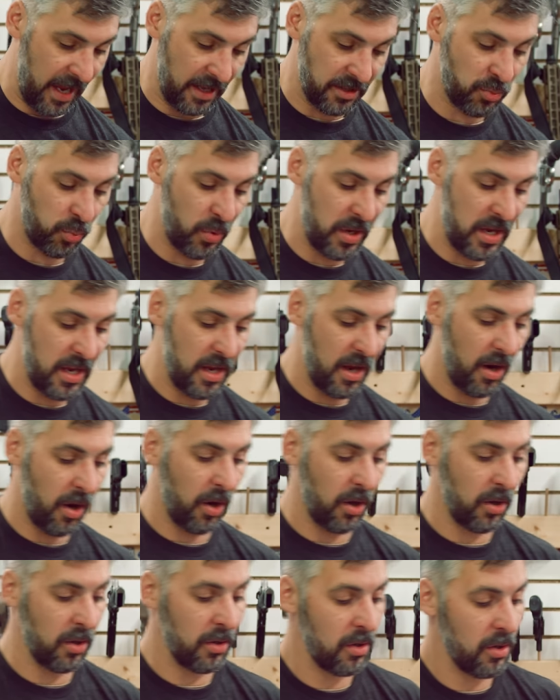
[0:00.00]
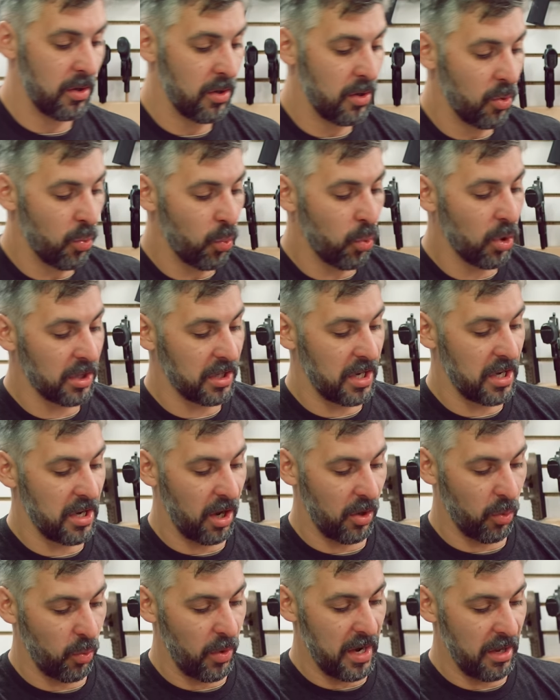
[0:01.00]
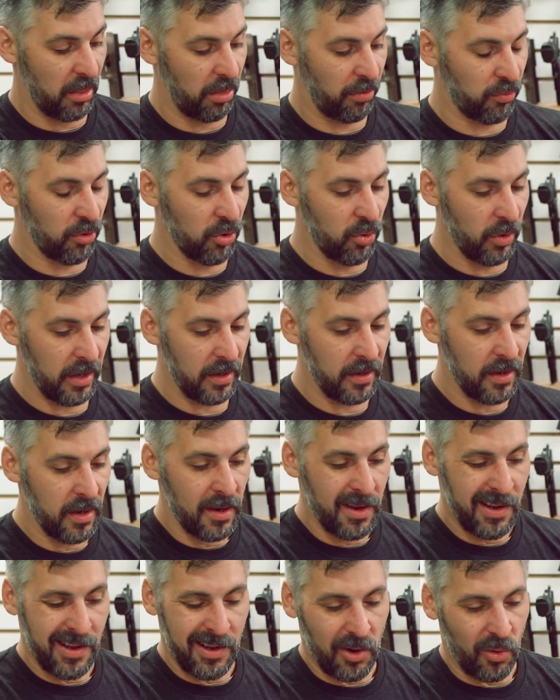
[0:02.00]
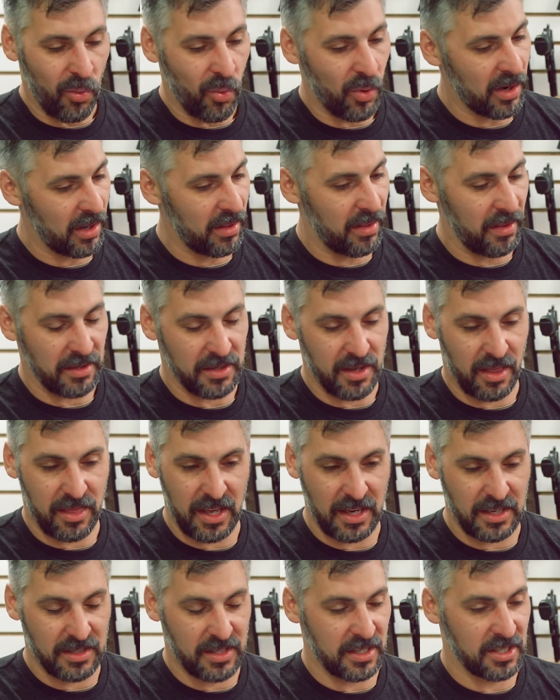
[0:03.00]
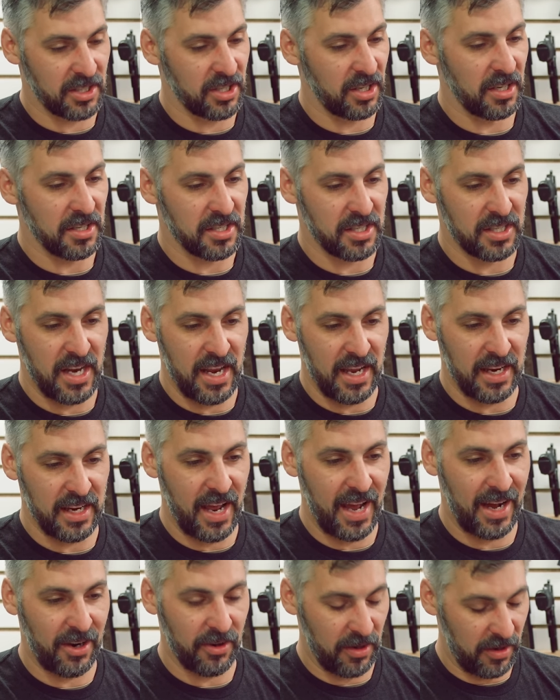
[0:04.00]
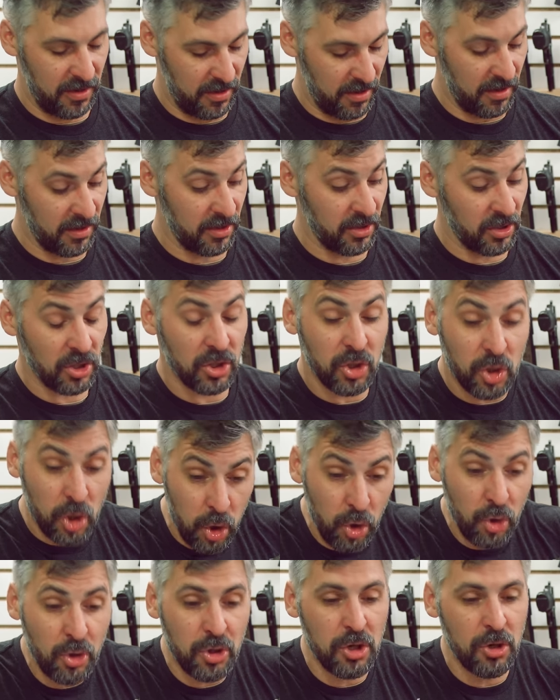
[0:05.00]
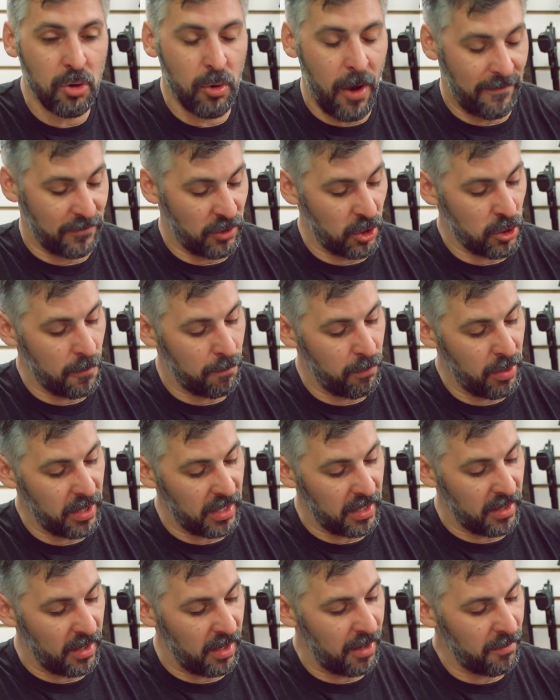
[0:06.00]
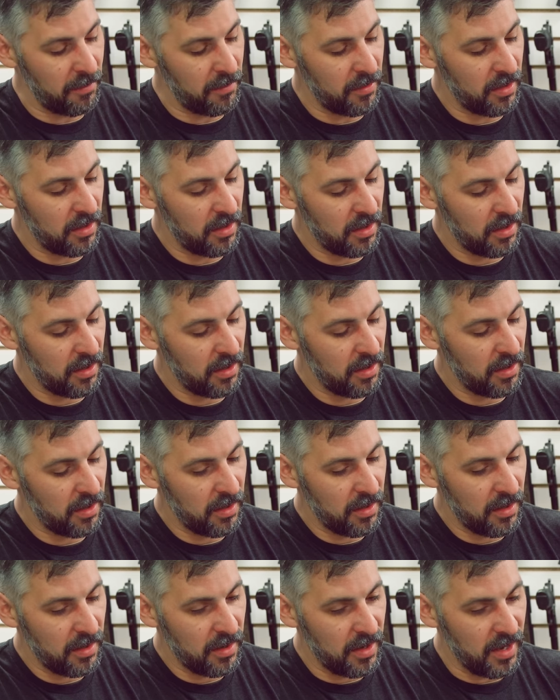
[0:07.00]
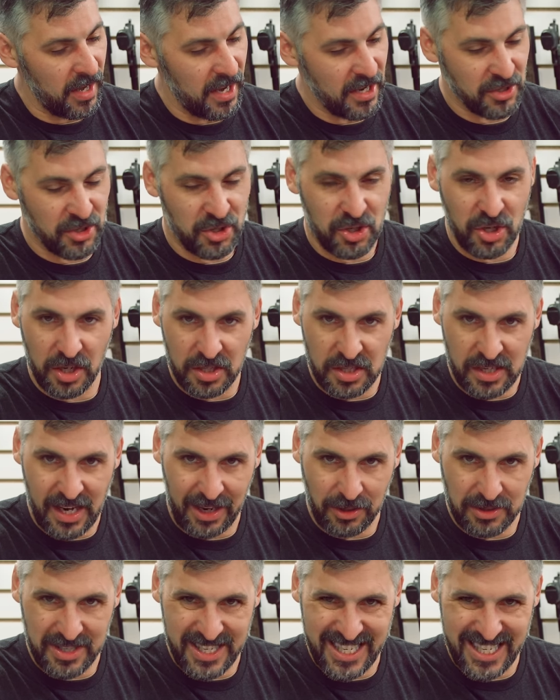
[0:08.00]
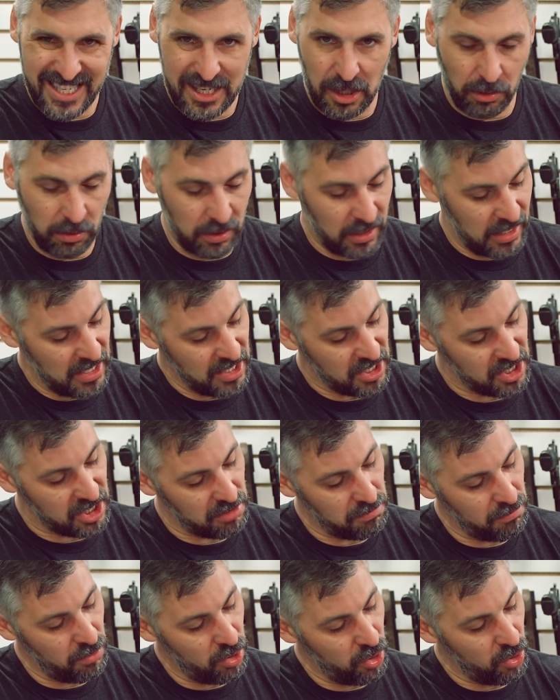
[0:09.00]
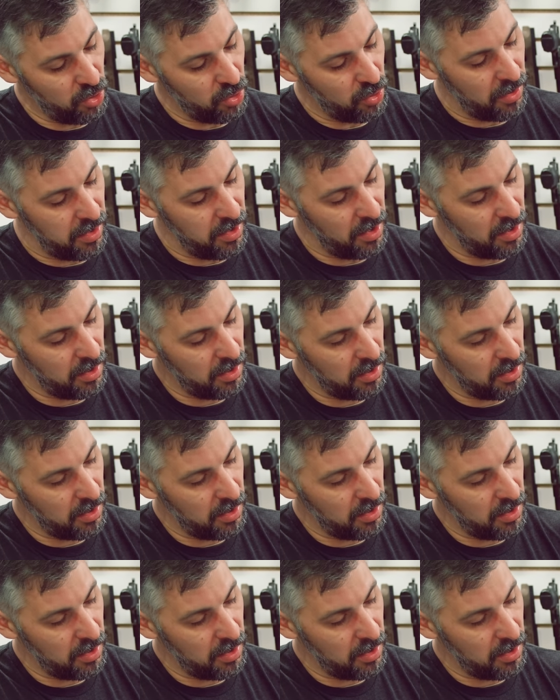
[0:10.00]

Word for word: As we are working our way through it, one of the things that's going to stand out to you after you pick it up is just how silky smooth